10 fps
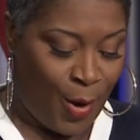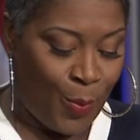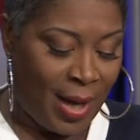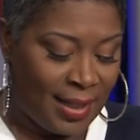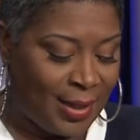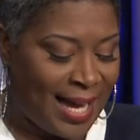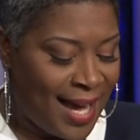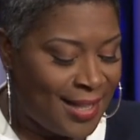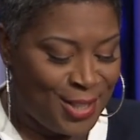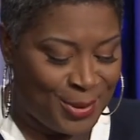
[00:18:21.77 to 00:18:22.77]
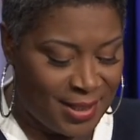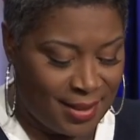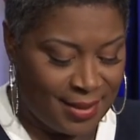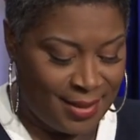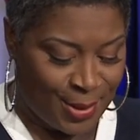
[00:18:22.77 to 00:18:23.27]
While it guides you
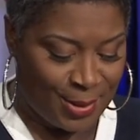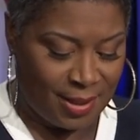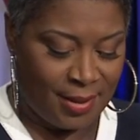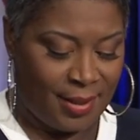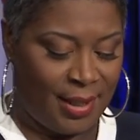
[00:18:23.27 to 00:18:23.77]
into adulthood,